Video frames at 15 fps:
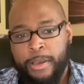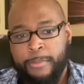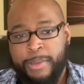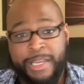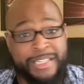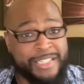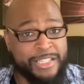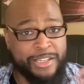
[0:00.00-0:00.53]

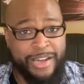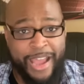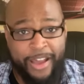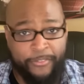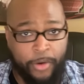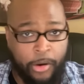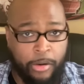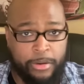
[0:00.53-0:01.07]
because he's going to
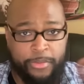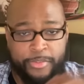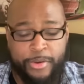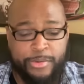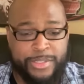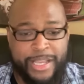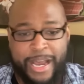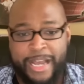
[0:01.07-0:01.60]
have all of
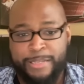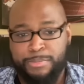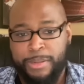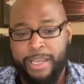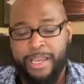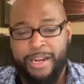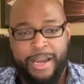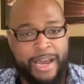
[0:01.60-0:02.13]
those guys
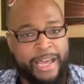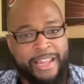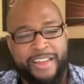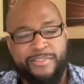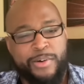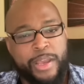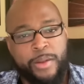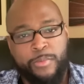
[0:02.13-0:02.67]
playing at a high
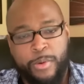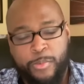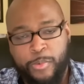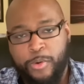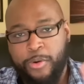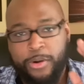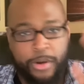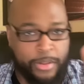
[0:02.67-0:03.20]
level and
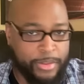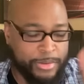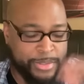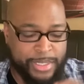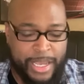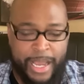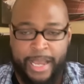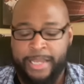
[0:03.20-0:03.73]
reward all
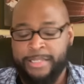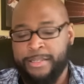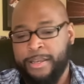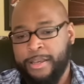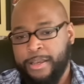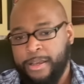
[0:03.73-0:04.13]
those guys,